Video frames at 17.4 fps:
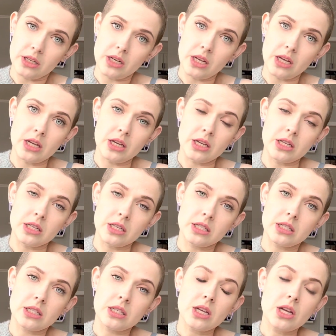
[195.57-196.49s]

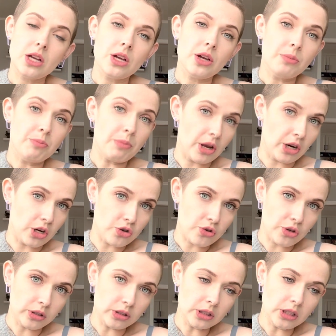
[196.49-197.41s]
is
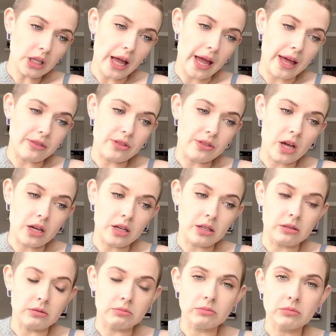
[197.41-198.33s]
Benadryl, and
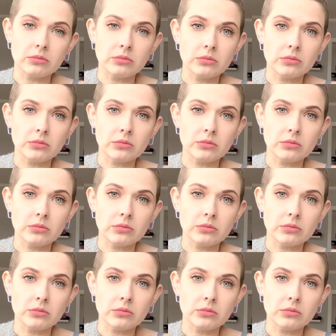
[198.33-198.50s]
then